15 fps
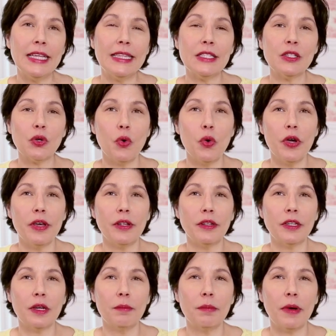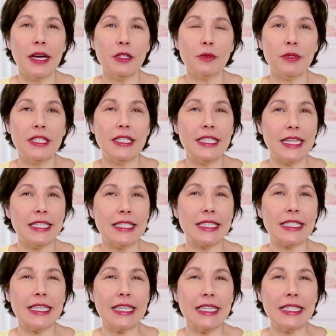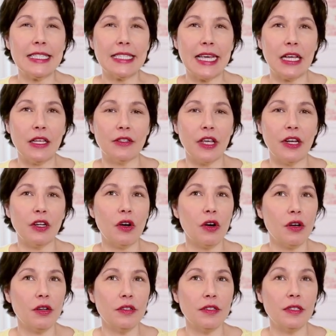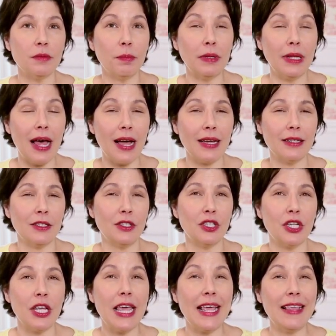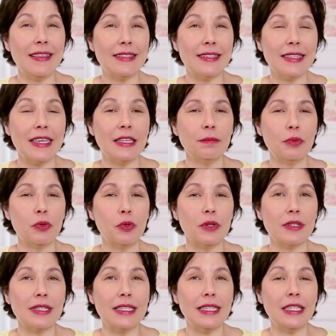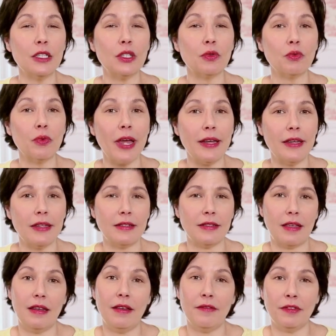This oil combines with the dead skin cells and causes blockage in the skin pores, leading to redness and